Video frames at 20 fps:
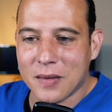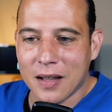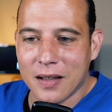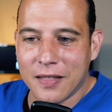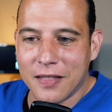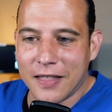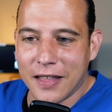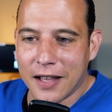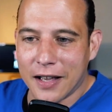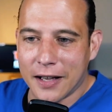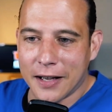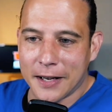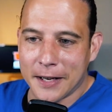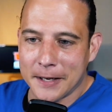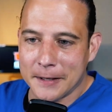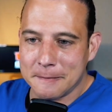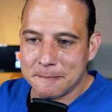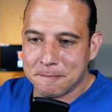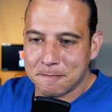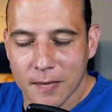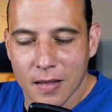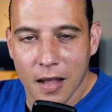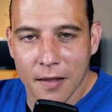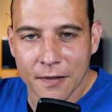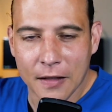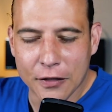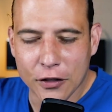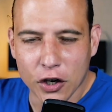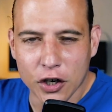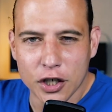
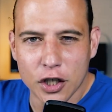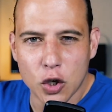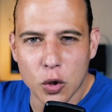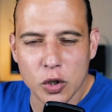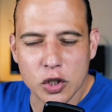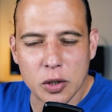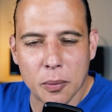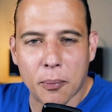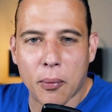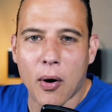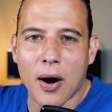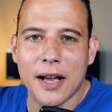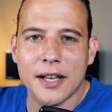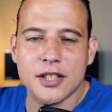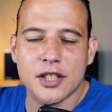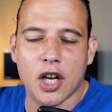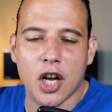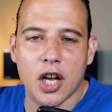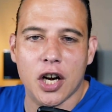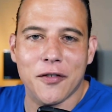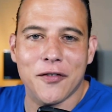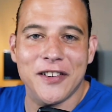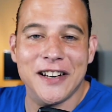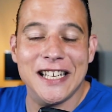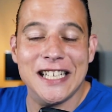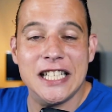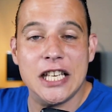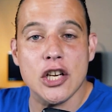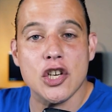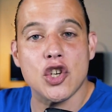that they're going to do a surprise cut of an
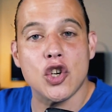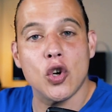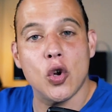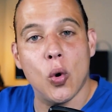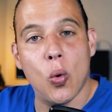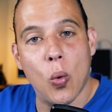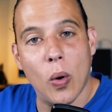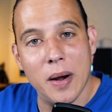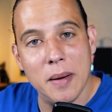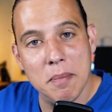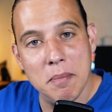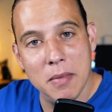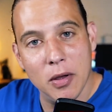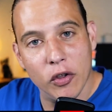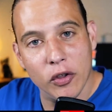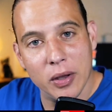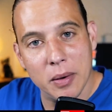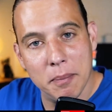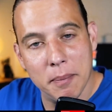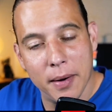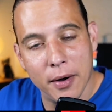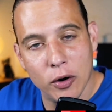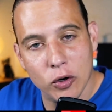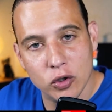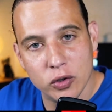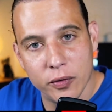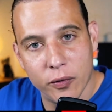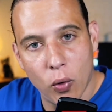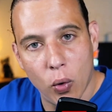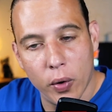additional 1 million
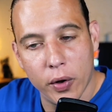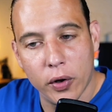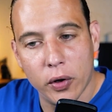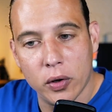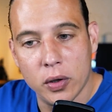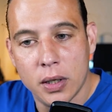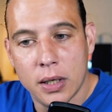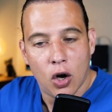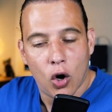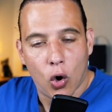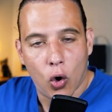barrels of oil.